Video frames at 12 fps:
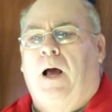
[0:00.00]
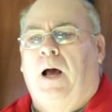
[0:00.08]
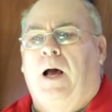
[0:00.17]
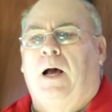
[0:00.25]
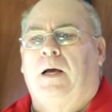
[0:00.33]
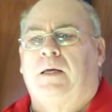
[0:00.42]

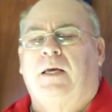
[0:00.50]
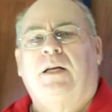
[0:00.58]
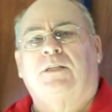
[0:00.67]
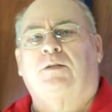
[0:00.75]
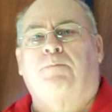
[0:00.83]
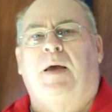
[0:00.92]

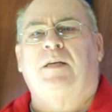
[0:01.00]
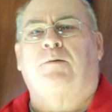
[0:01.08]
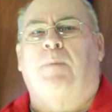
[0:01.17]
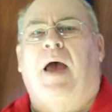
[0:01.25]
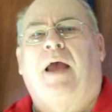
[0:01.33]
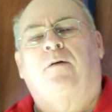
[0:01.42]
get a
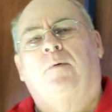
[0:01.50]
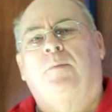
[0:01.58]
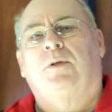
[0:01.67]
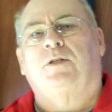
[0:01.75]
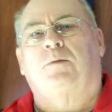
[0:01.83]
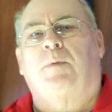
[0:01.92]
space bag.
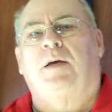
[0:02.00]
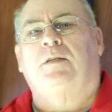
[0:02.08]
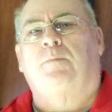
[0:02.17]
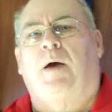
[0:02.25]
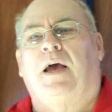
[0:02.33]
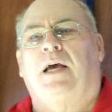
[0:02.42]
Remember the
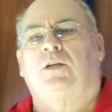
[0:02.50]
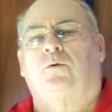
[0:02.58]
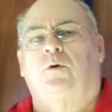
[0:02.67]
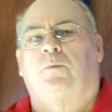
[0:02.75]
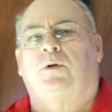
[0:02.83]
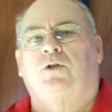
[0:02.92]
space bags
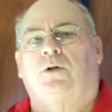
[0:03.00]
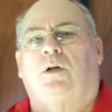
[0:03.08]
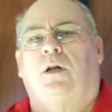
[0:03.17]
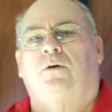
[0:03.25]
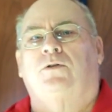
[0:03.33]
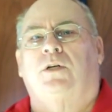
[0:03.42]
where you put your
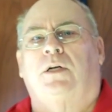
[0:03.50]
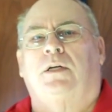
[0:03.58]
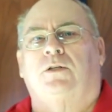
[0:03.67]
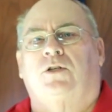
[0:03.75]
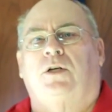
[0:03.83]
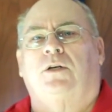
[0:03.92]
clothes in
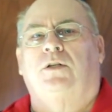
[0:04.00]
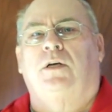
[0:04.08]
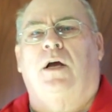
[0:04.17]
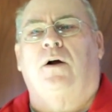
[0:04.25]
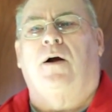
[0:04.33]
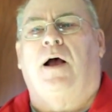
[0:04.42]
it and suck
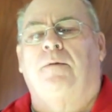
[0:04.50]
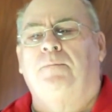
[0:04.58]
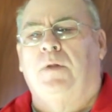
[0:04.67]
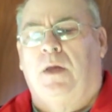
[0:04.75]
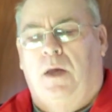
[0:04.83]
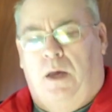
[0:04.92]
the air out?
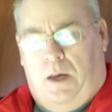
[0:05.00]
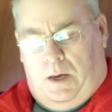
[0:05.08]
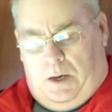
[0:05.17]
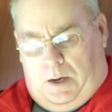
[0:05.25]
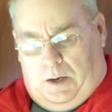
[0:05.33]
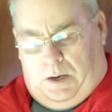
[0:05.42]

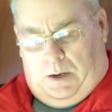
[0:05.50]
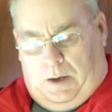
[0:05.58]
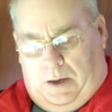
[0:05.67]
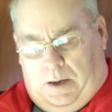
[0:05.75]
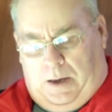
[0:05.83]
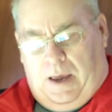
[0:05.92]

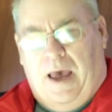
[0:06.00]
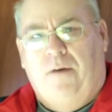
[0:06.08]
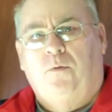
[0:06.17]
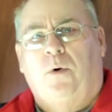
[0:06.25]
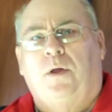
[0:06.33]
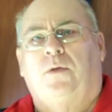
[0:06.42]

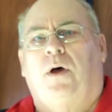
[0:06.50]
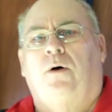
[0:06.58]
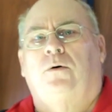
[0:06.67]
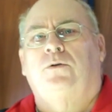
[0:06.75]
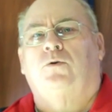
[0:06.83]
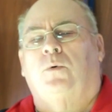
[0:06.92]
Have one of
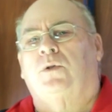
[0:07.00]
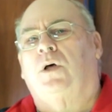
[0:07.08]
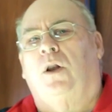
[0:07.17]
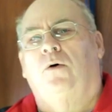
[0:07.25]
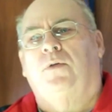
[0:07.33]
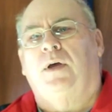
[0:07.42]
those with
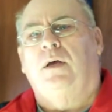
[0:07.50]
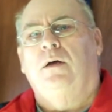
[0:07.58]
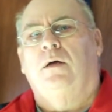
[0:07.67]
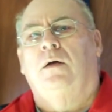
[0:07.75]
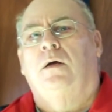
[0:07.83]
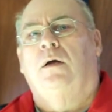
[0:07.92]
clothing
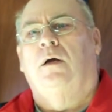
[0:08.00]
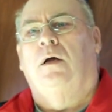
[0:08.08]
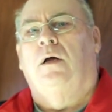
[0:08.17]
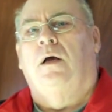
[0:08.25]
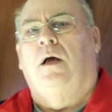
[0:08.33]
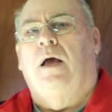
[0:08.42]

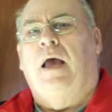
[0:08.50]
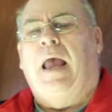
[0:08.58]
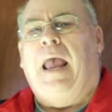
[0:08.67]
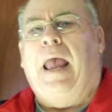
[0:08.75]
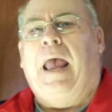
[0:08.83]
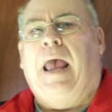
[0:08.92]

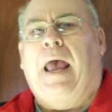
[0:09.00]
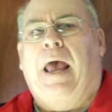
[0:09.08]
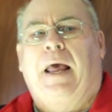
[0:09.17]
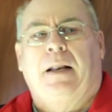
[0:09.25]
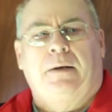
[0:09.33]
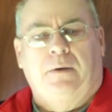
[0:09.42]

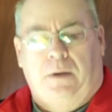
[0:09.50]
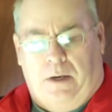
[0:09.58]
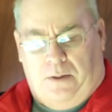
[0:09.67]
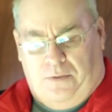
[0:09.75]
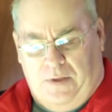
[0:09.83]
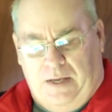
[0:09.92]
and
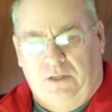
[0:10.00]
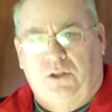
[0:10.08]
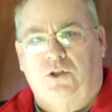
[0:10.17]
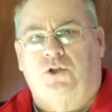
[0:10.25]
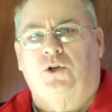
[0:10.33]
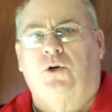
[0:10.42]
things
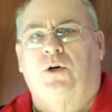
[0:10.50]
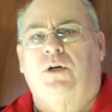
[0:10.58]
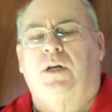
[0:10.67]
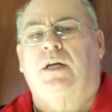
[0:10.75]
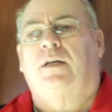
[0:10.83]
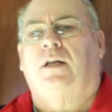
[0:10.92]
that you're going to
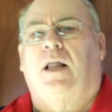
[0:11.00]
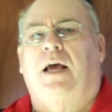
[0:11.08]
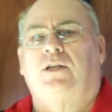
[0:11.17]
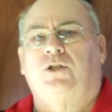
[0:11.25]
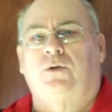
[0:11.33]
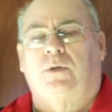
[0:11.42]
need to
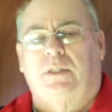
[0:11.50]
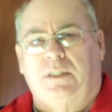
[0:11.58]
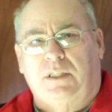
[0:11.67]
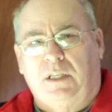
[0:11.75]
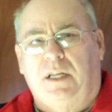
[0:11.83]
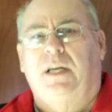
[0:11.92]
last you at
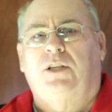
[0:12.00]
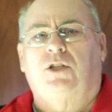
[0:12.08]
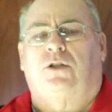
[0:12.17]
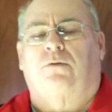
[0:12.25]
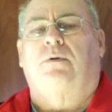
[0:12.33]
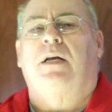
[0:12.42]

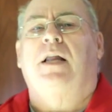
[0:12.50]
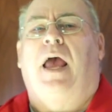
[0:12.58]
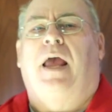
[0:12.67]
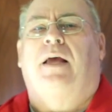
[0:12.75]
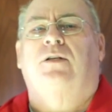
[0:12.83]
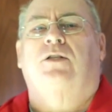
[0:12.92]
least 3
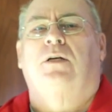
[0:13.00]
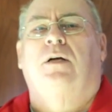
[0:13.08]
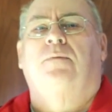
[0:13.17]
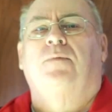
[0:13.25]
days.